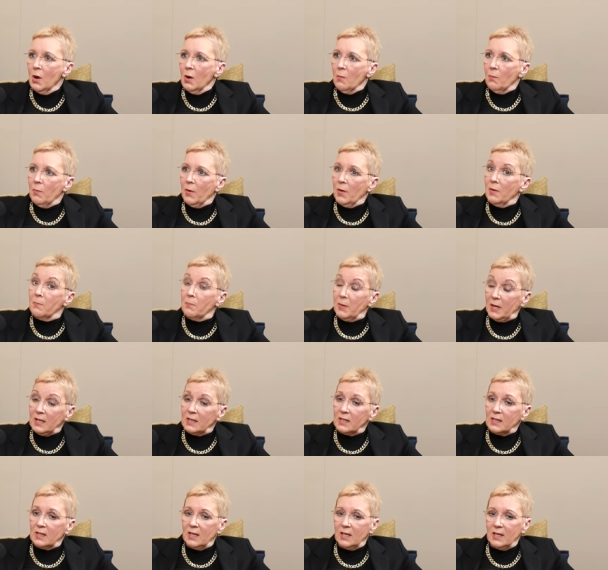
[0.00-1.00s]
but the
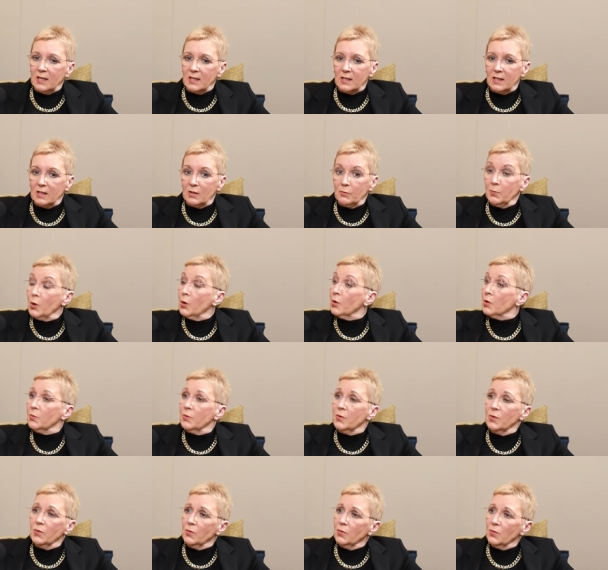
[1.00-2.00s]
biggest thing is because we
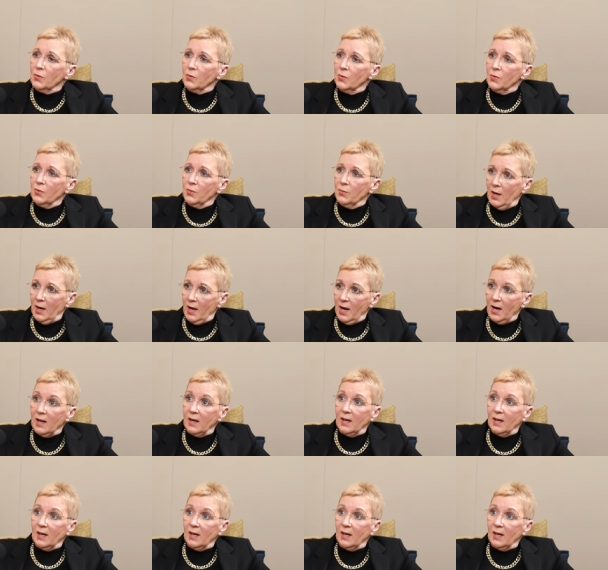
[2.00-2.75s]
don't know who we are.